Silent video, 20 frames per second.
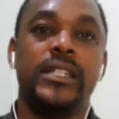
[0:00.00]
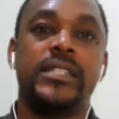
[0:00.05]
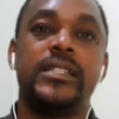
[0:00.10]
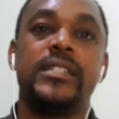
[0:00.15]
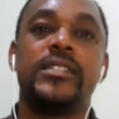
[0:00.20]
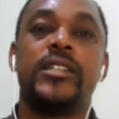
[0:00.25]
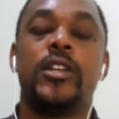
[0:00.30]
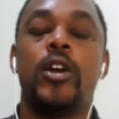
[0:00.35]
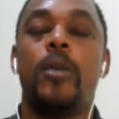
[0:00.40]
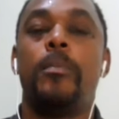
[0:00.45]

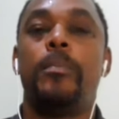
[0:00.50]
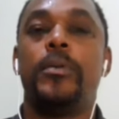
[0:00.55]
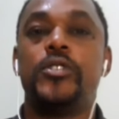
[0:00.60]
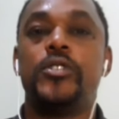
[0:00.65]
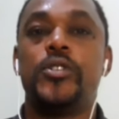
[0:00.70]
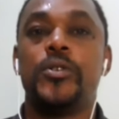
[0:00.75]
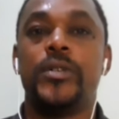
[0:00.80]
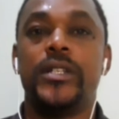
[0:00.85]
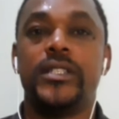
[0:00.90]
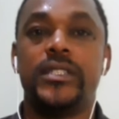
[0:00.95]
This is an
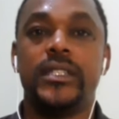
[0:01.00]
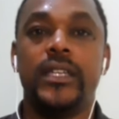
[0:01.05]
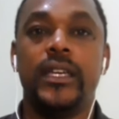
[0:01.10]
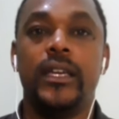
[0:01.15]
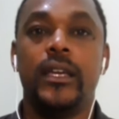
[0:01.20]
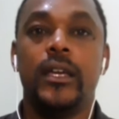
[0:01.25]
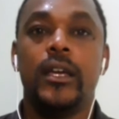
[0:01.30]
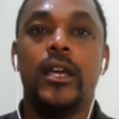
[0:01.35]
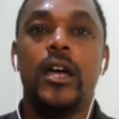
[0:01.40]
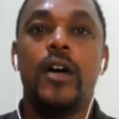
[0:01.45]

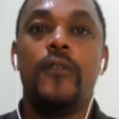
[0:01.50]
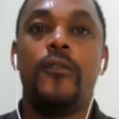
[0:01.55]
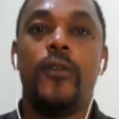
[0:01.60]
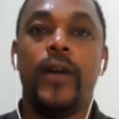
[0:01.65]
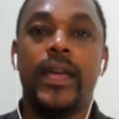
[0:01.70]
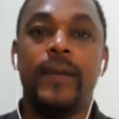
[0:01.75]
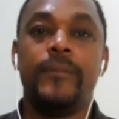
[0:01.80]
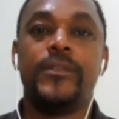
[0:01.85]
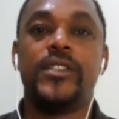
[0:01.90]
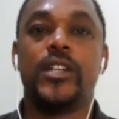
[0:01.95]
opportunity
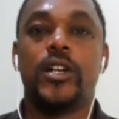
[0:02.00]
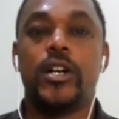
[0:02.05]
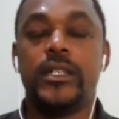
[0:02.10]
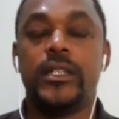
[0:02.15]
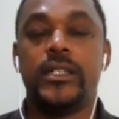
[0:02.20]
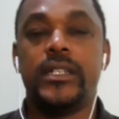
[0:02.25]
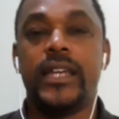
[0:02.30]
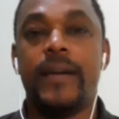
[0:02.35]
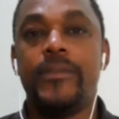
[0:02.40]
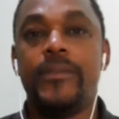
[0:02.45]
for him to
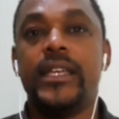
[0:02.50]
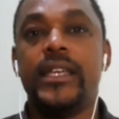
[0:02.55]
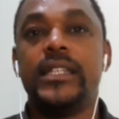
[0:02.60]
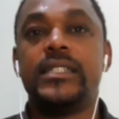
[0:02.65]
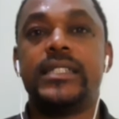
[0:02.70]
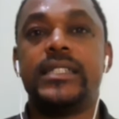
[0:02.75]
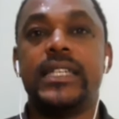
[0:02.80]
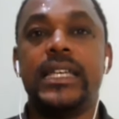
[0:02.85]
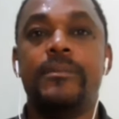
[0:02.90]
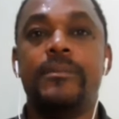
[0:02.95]
condemn his